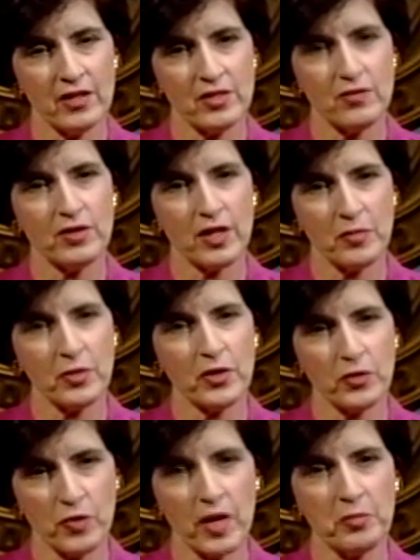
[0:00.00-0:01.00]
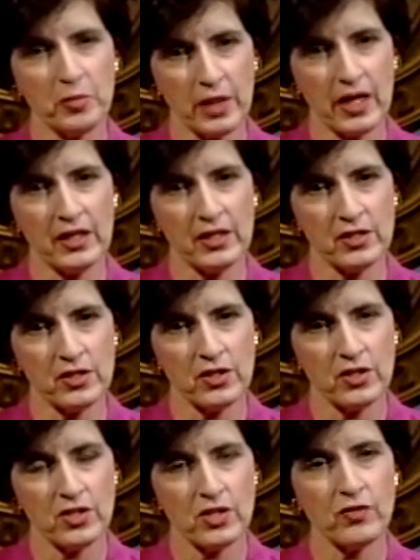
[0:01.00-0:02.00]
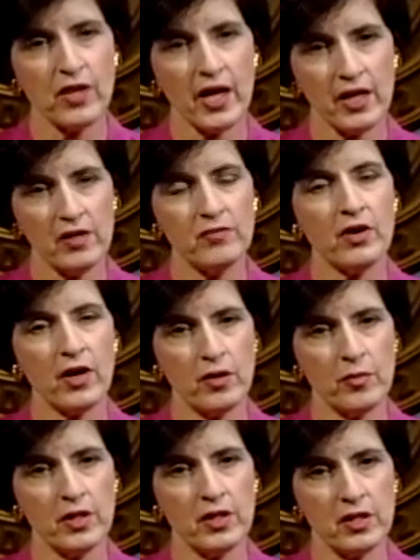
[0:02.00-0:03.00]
developing the right blend. So that environment